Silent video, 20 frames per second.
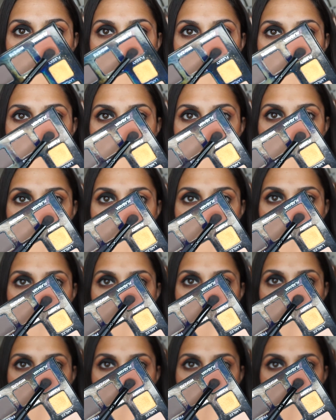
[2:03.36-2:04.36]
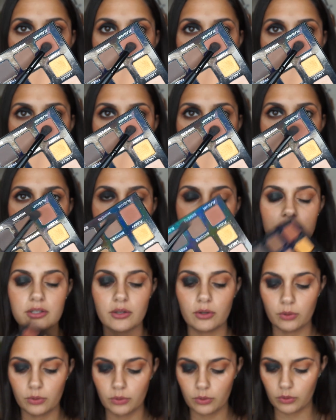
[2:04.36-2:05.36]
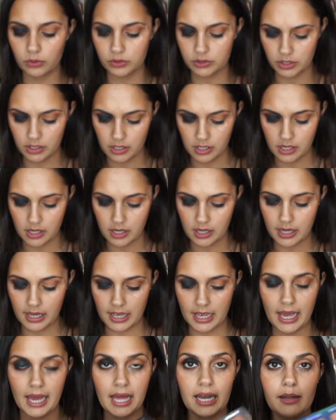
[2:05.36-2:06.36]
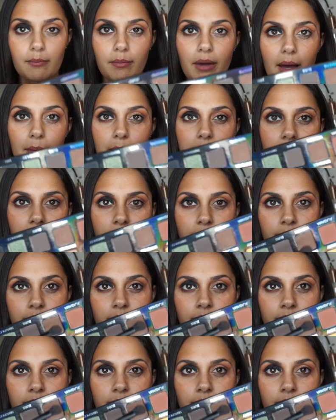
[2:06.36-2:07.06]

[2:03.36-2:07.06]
this shade right here, and this is called Alabama.